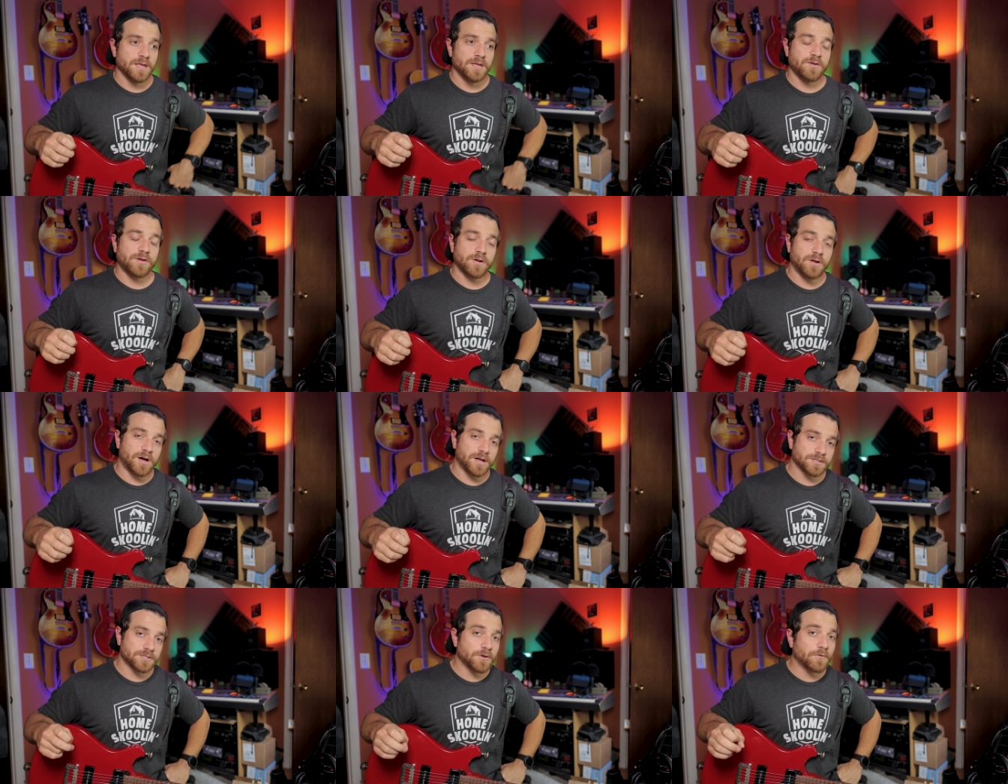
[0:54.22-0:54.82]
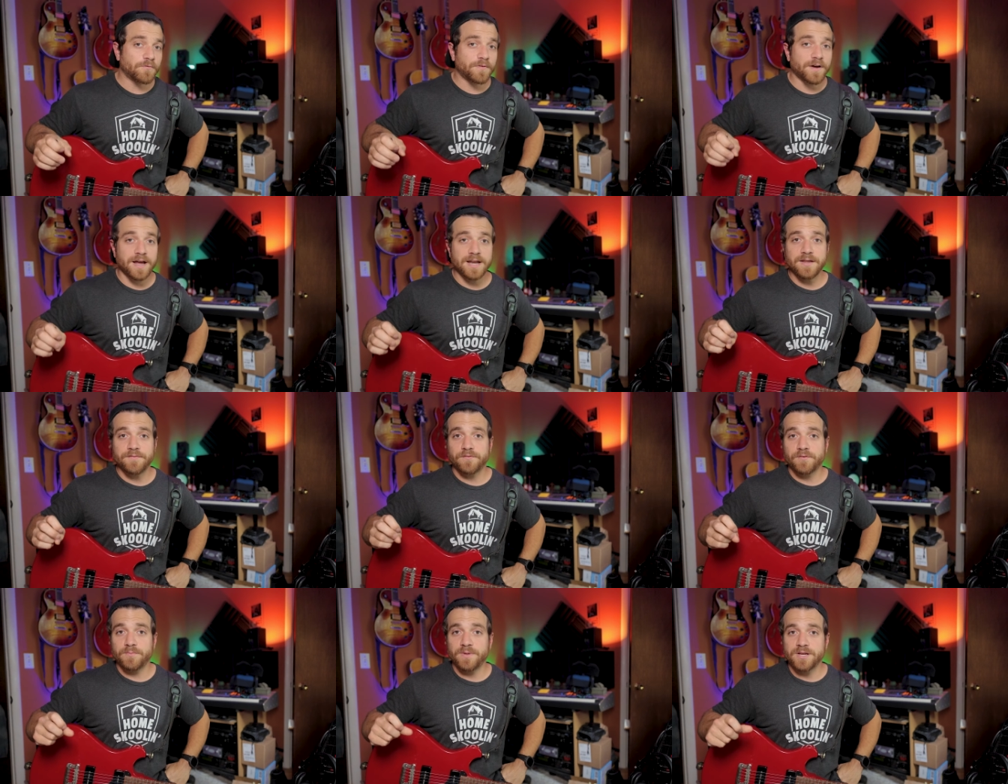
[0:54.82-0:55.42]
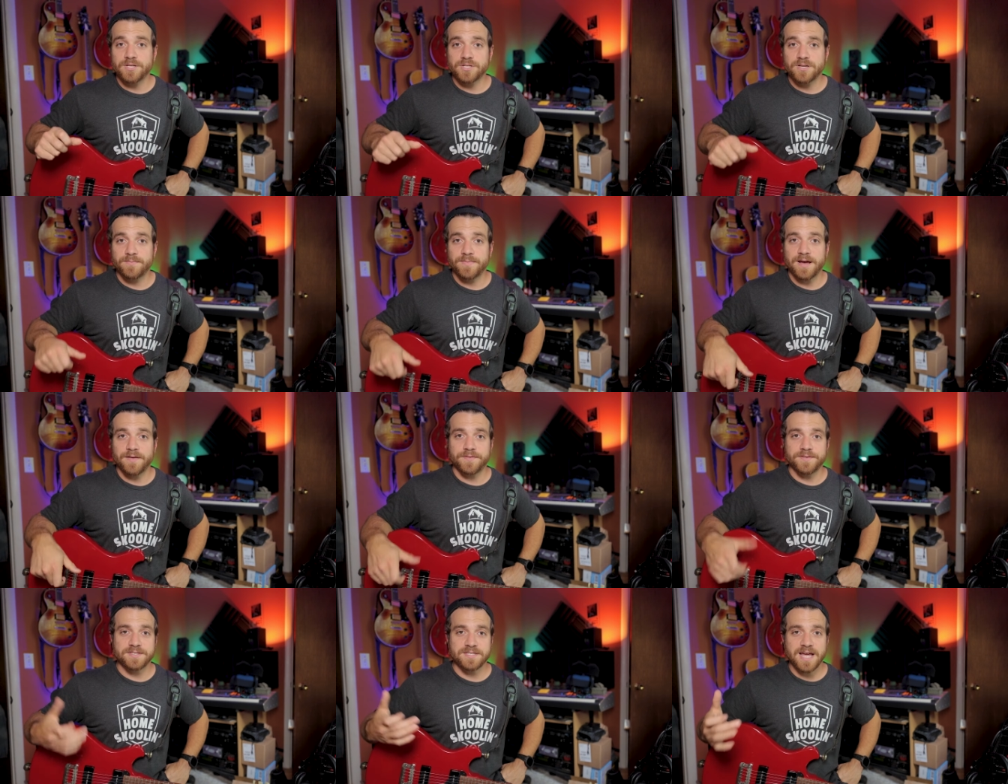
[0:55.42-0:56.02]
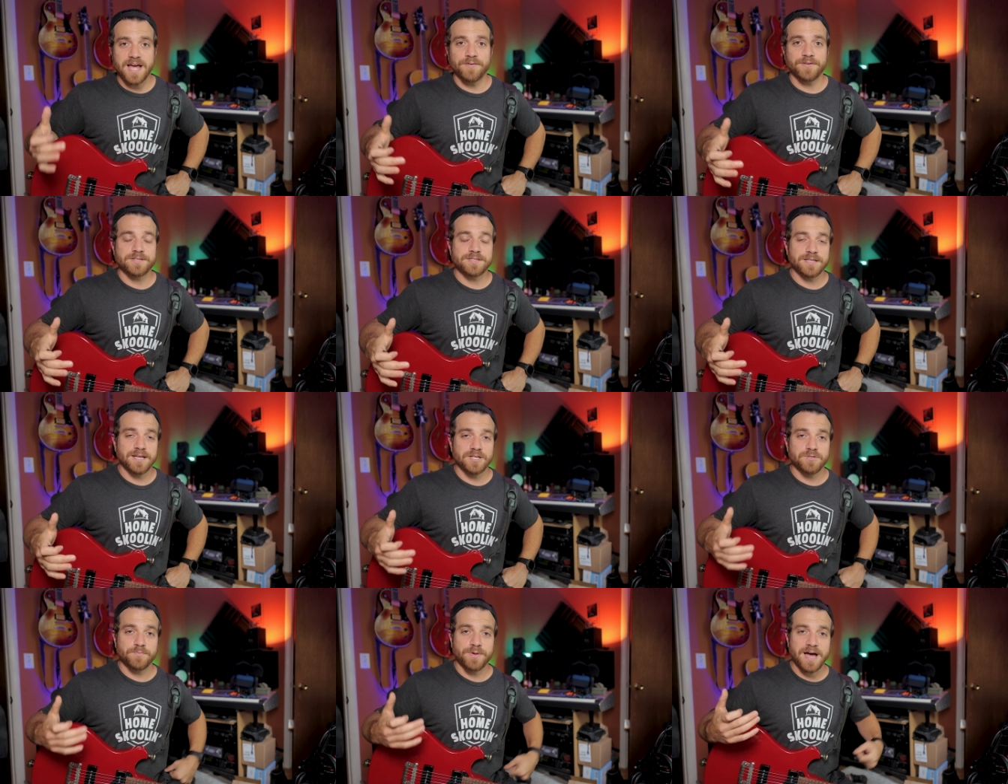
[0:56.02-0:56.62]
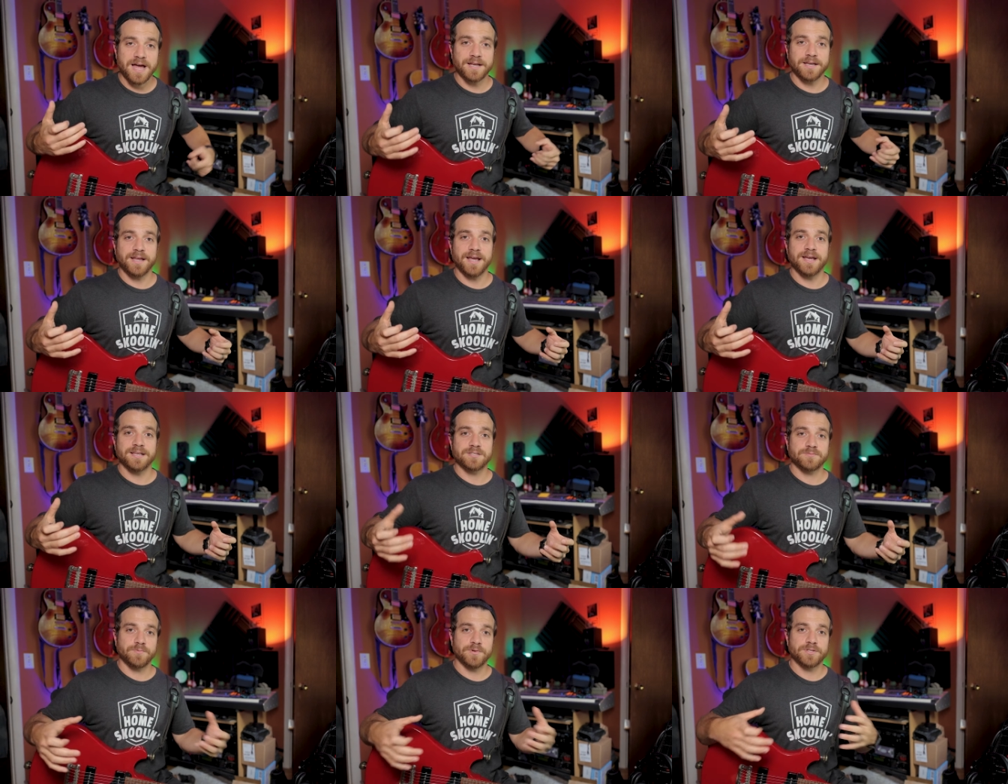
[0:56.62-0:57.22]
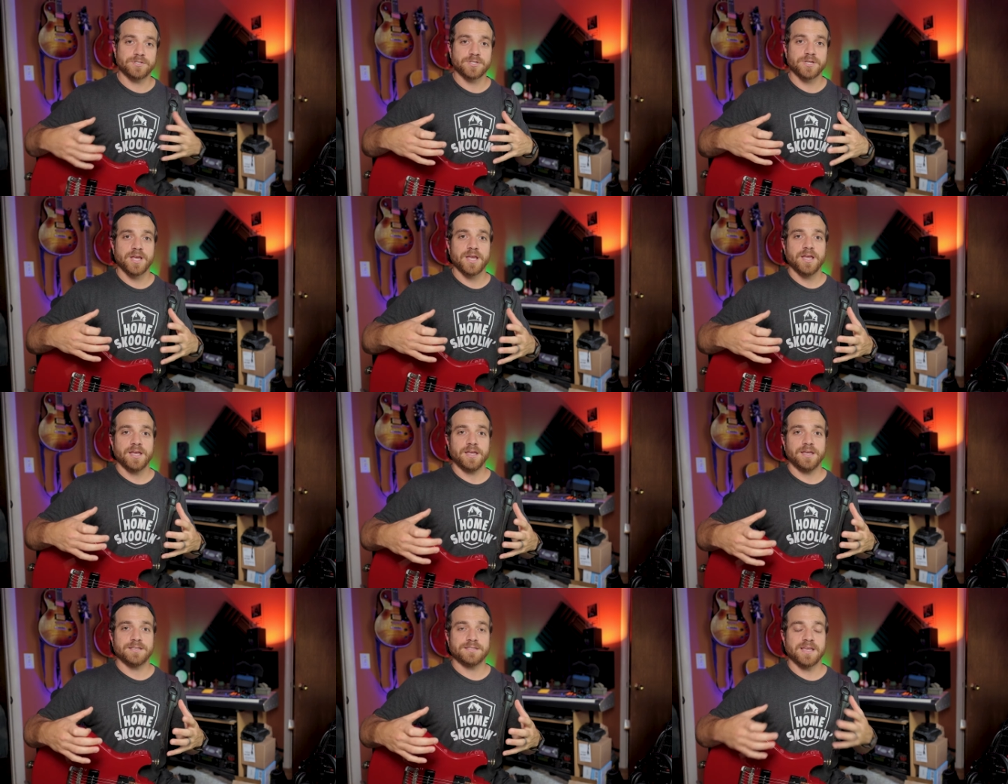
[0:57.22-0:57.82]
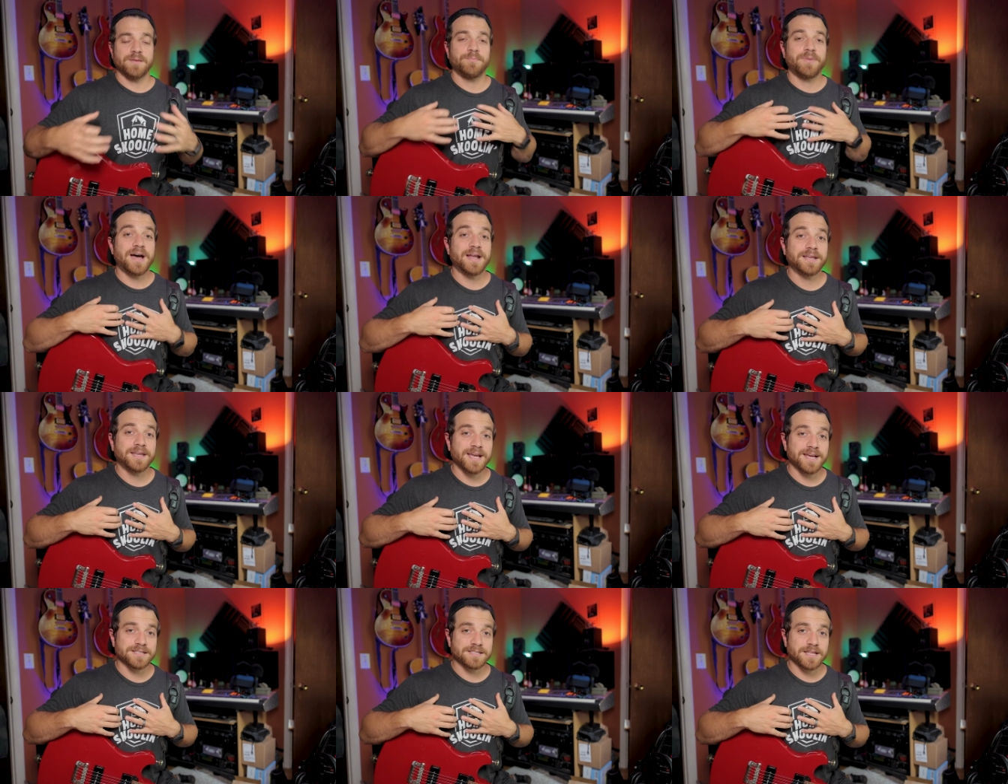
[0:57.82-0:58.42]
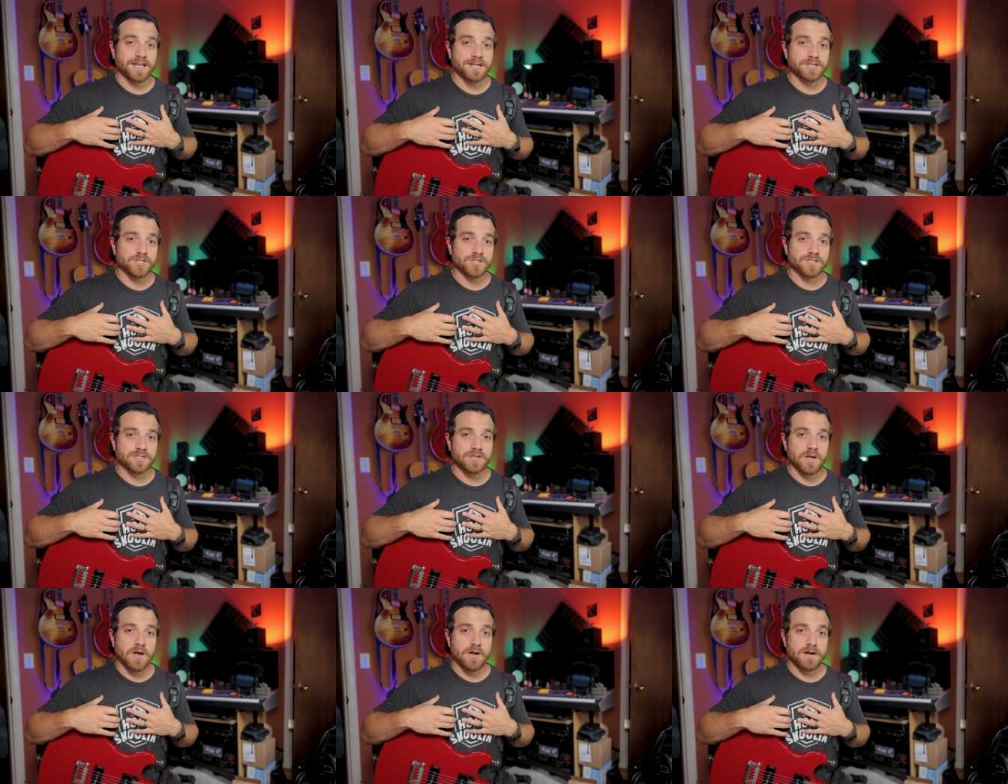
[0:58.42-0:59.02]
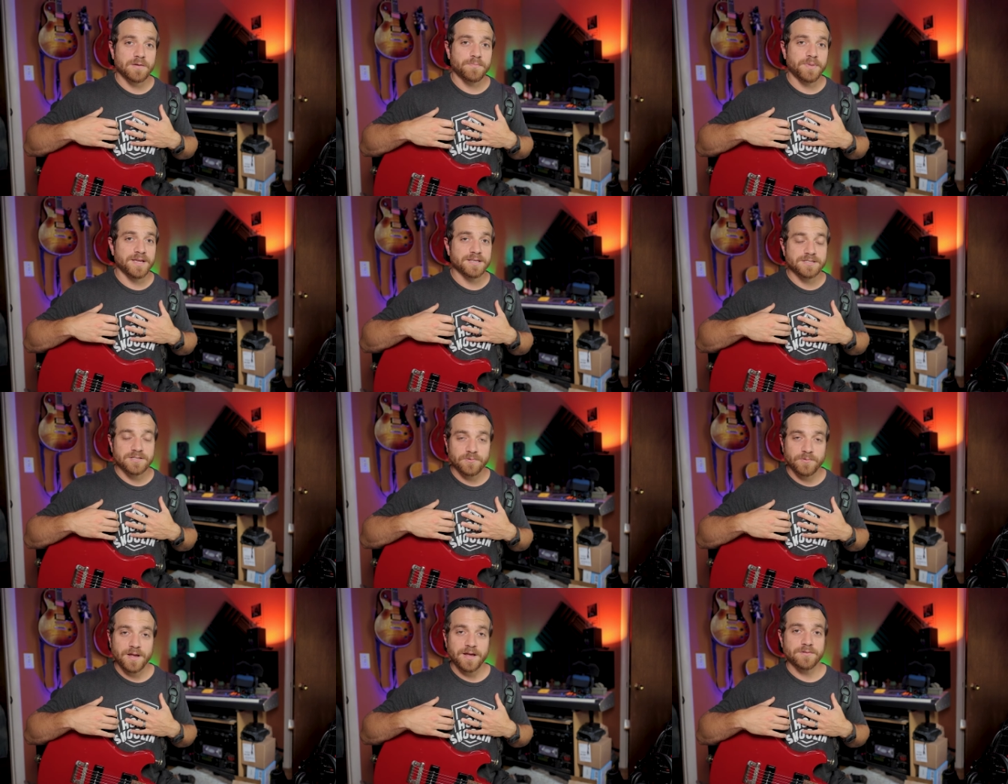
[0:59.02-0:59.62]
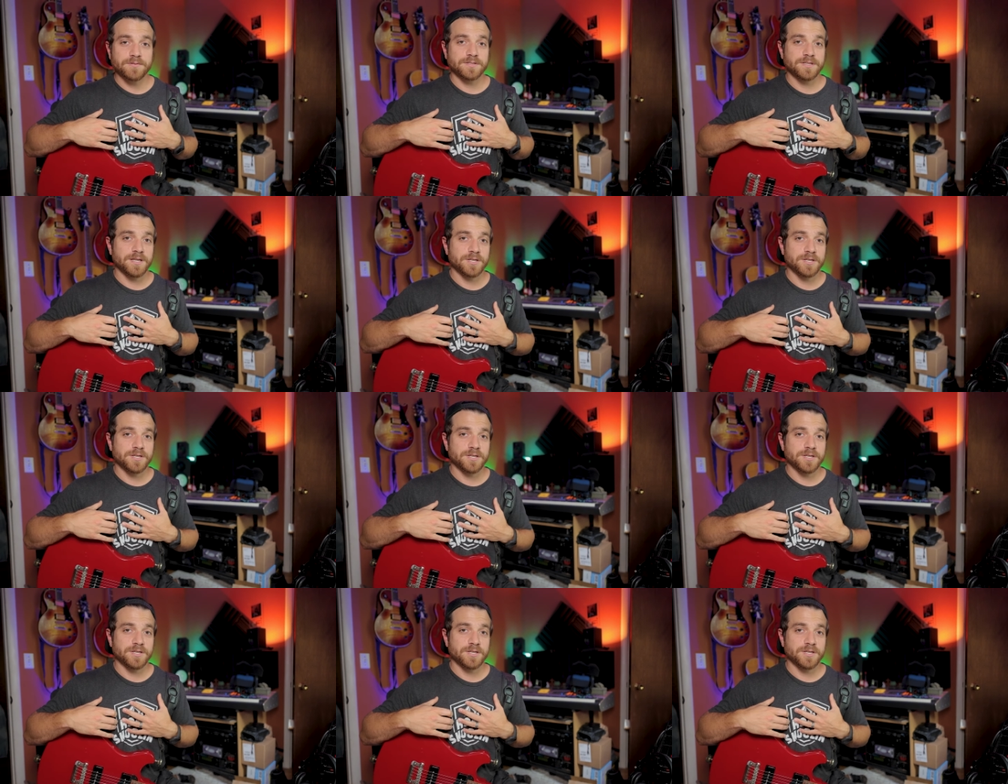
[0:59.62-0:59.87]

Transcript: You can also find information about the Silent Stage podcast, which is a podcast that I just started based around